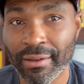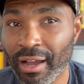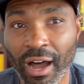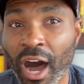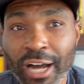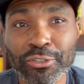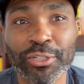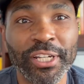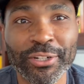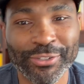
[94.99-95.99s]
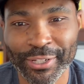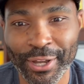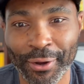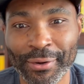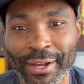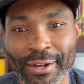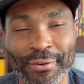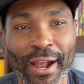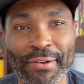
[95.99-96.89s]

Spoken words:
100 years ago, right?